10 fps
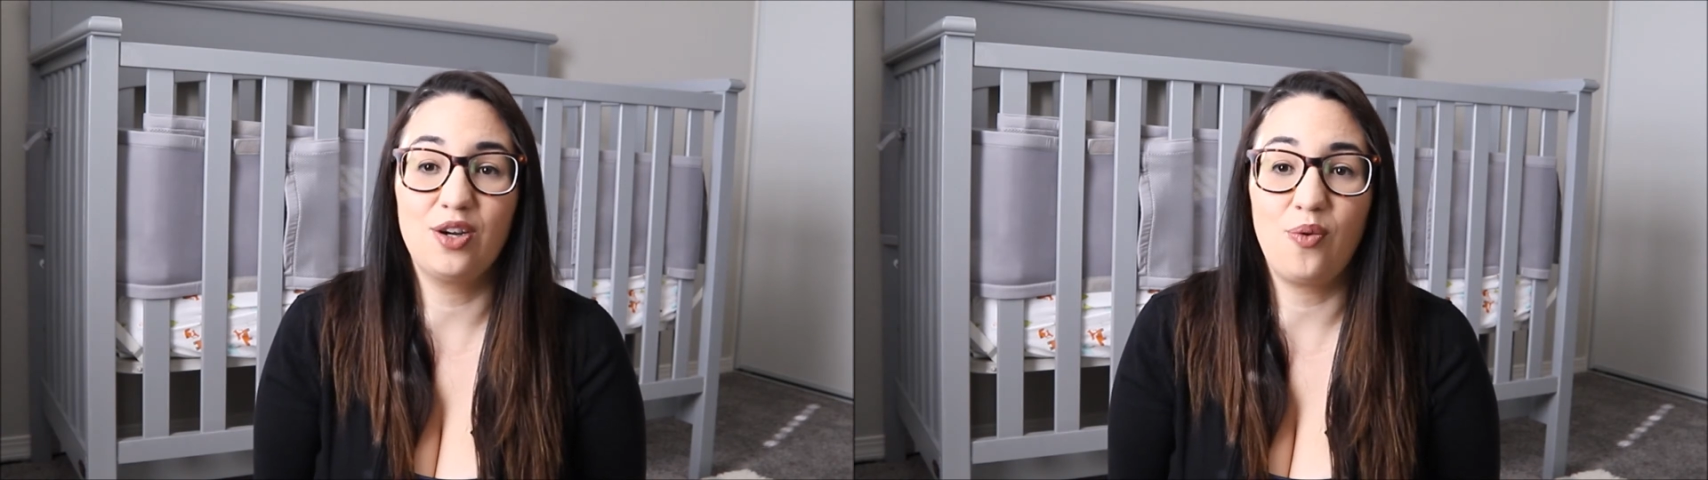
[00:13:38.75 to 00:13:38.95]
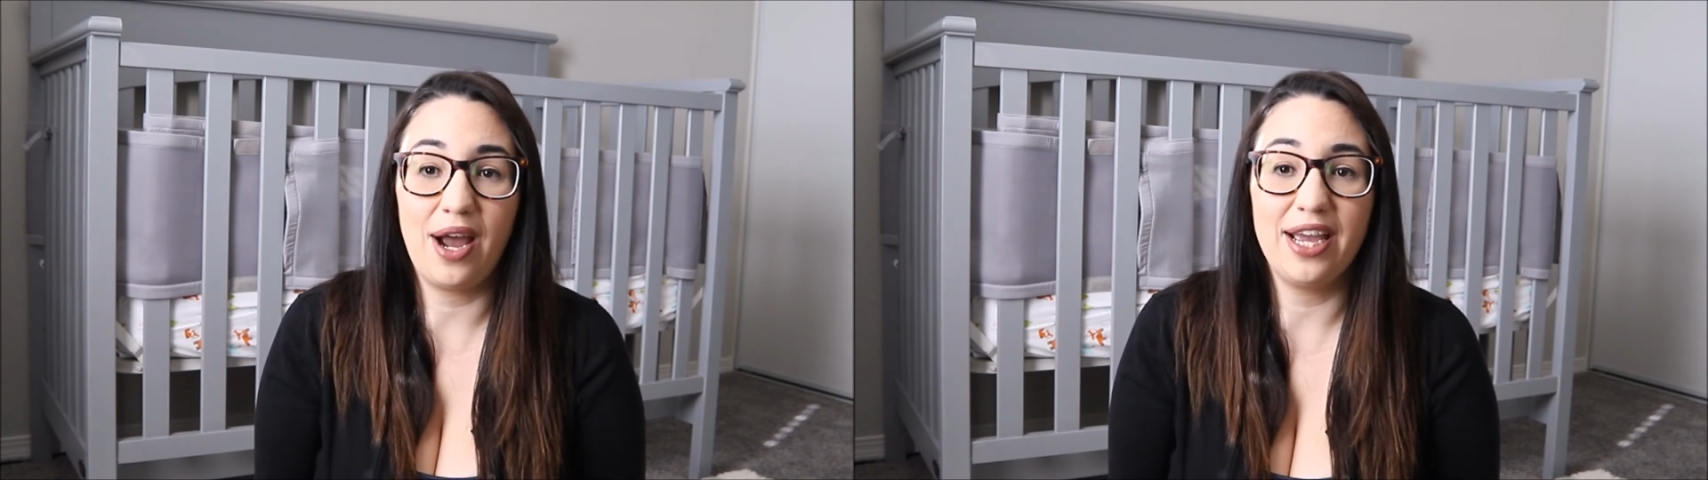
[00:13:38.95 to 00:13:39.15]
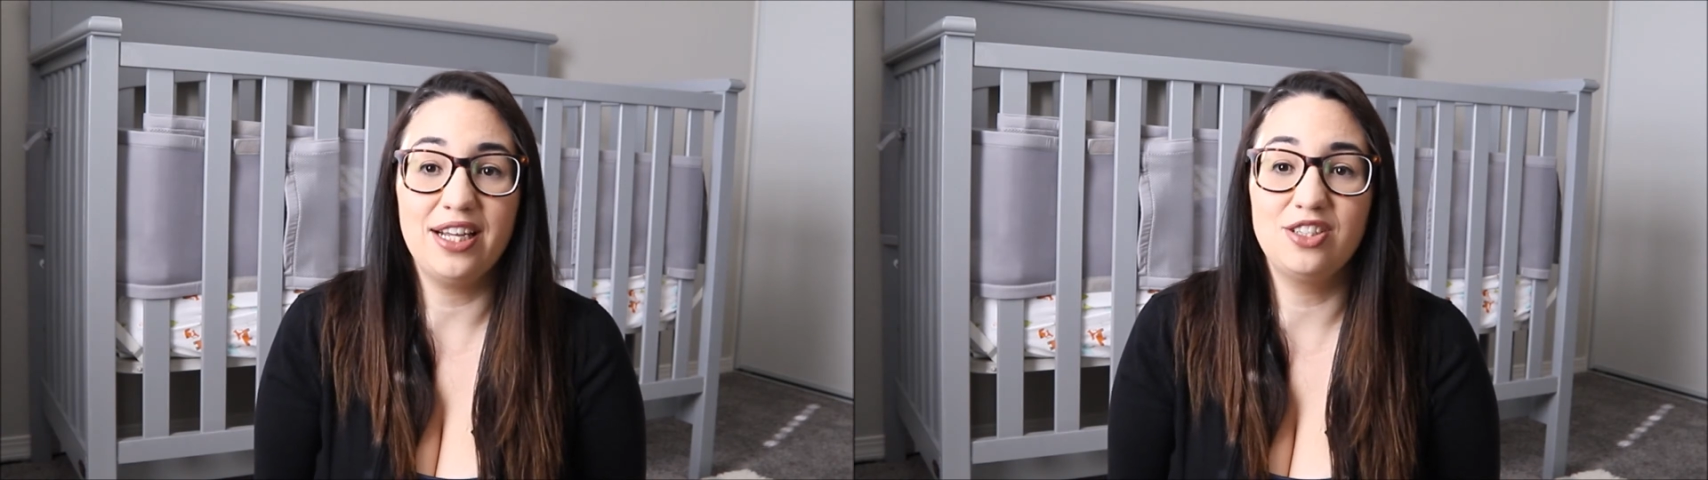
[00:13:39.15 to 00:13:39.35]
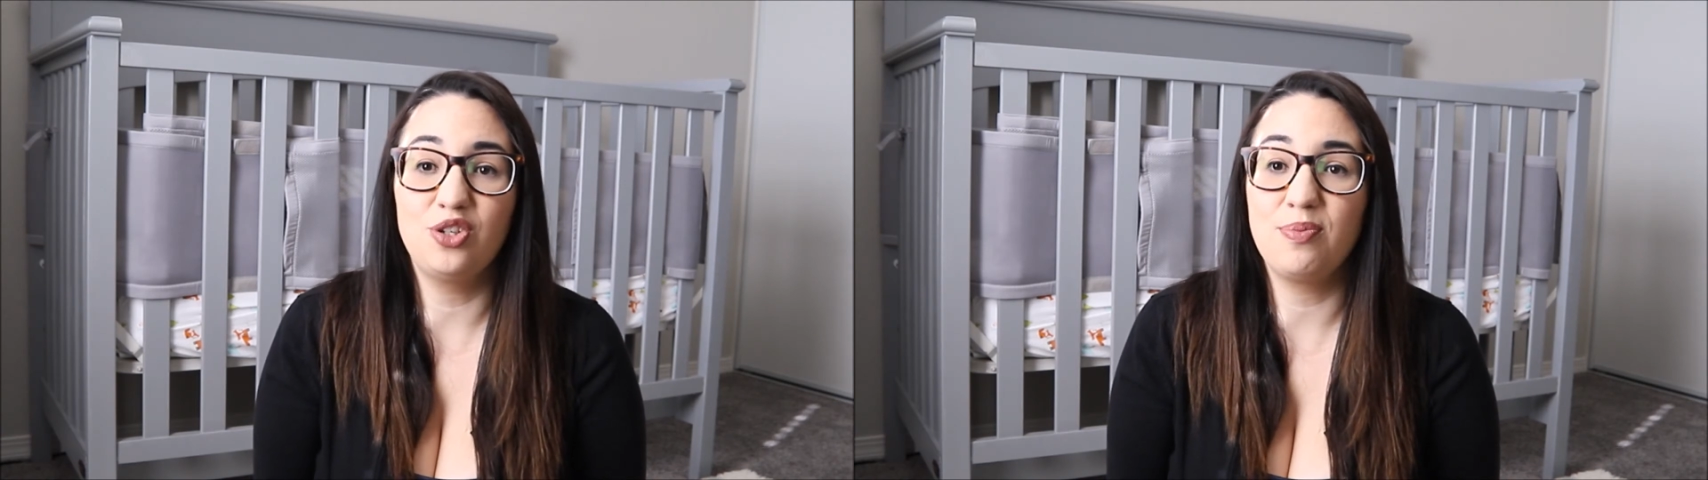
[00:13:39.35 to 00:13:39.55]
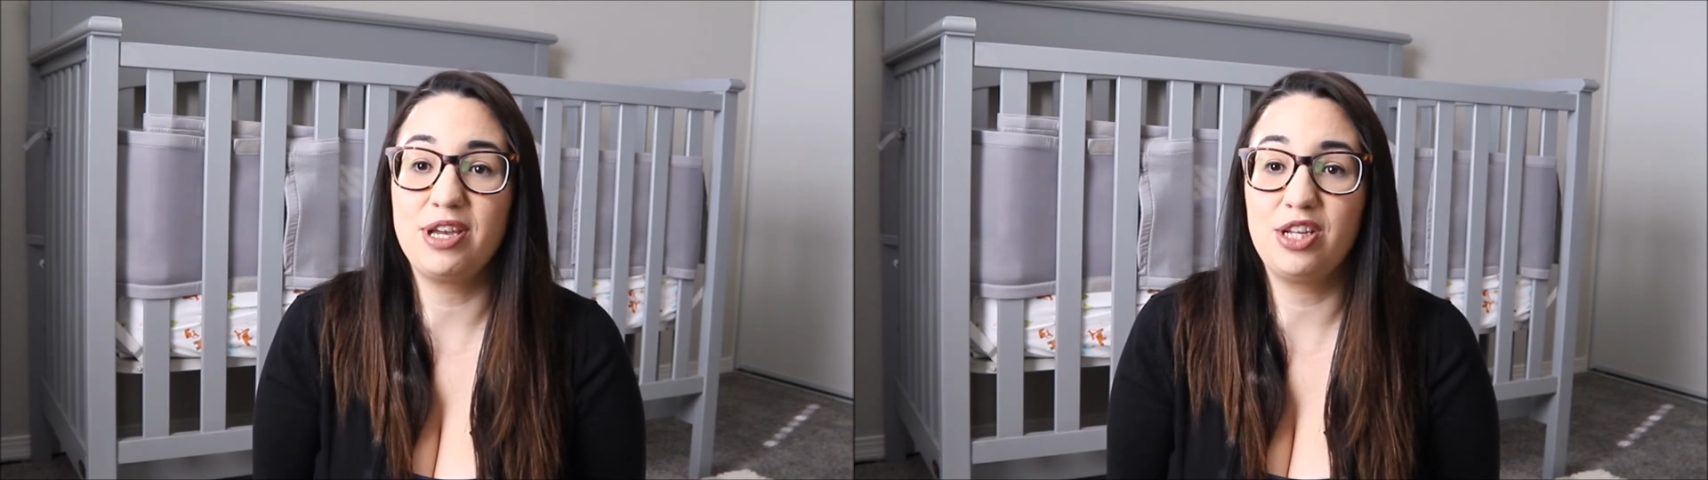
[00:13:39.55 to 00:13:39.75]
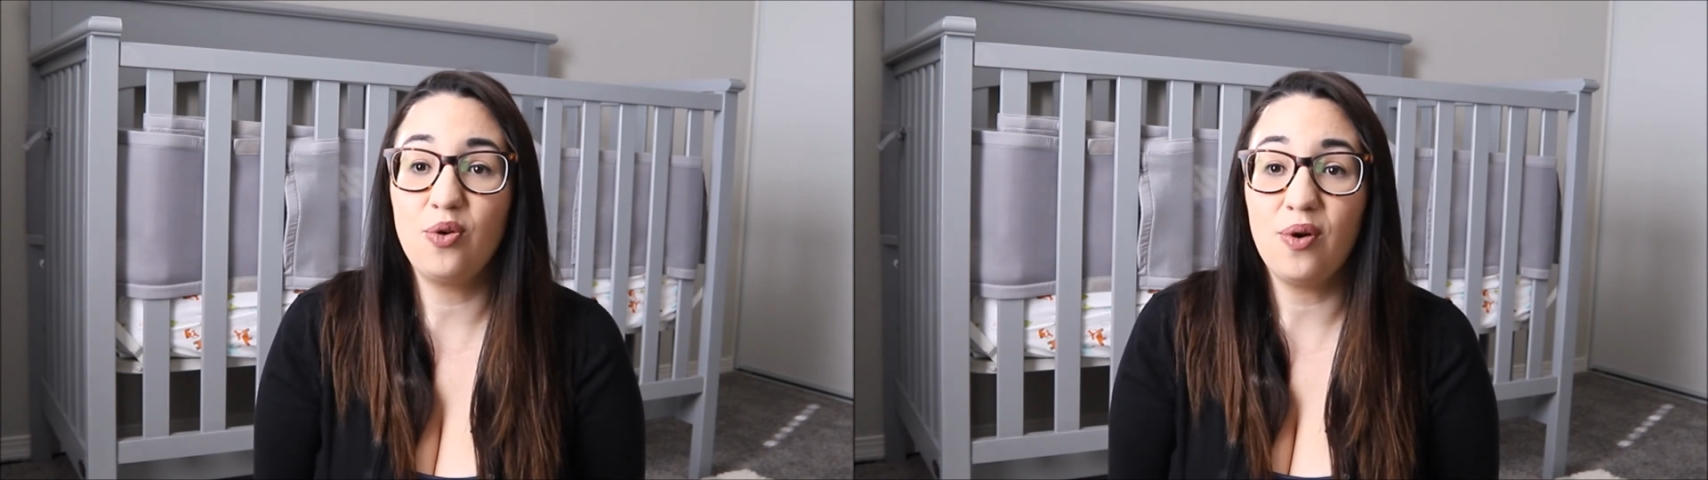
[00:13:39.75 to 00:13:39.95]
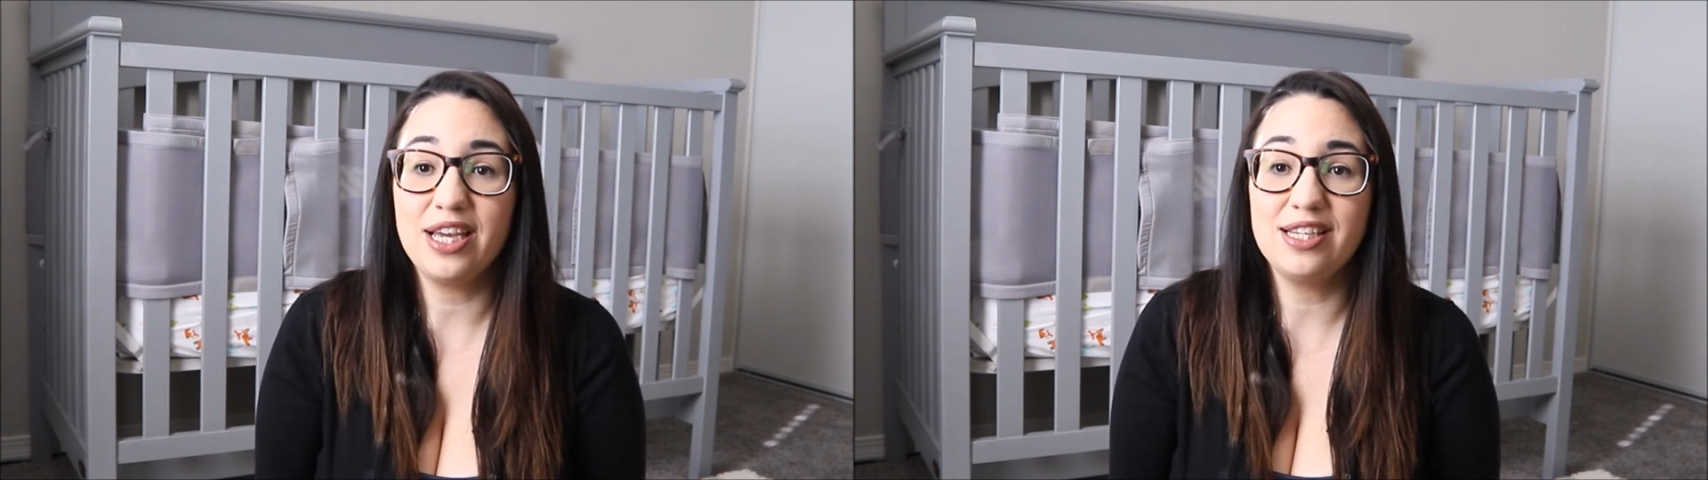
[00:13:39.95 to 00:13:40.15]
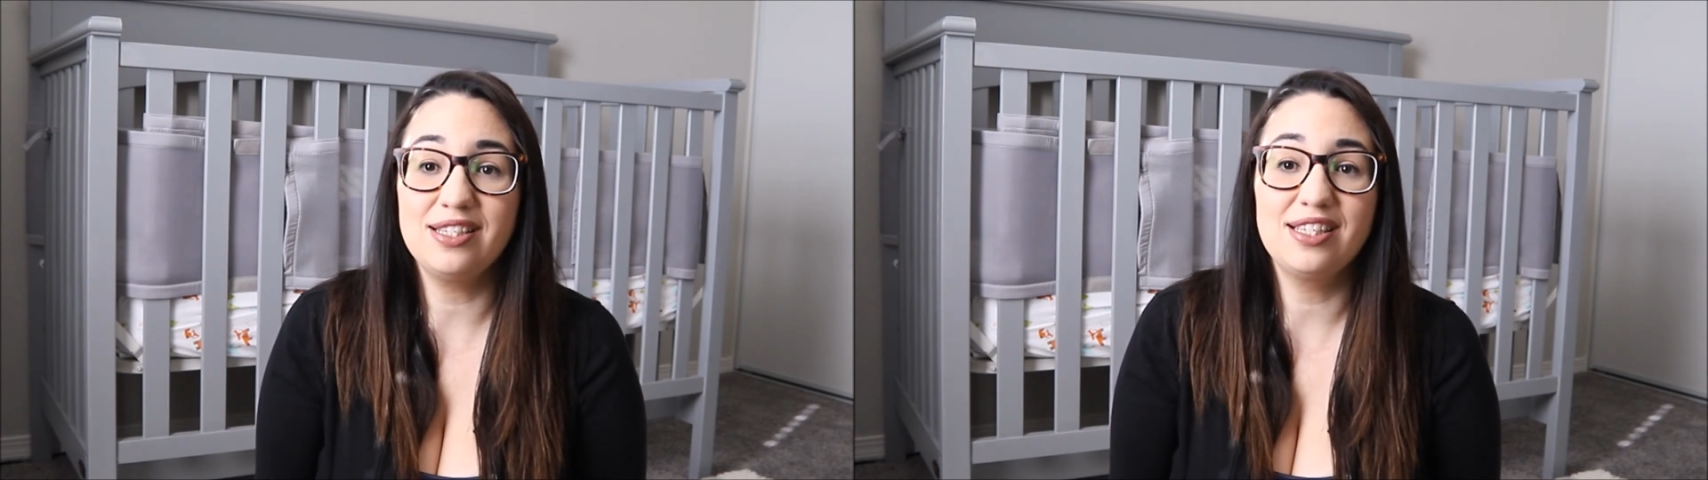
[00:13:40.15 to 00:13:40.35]
it quiet. Don't make
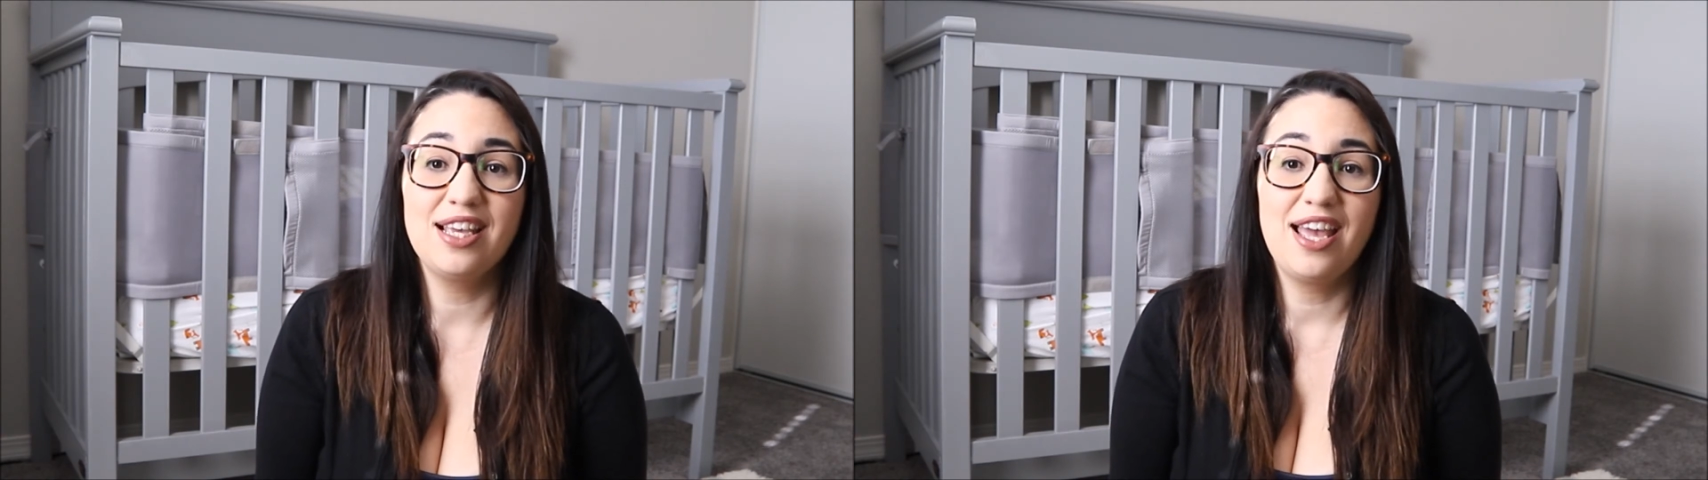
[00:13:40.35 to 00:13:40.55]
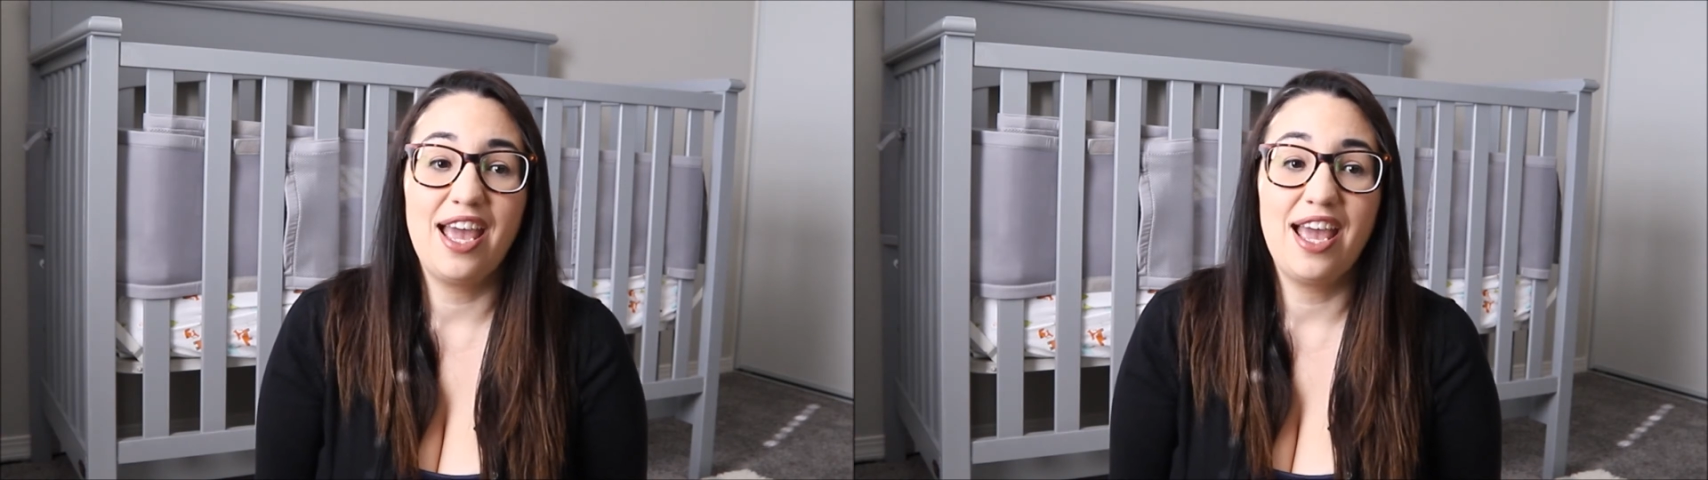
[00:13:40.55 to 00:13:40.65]
noise.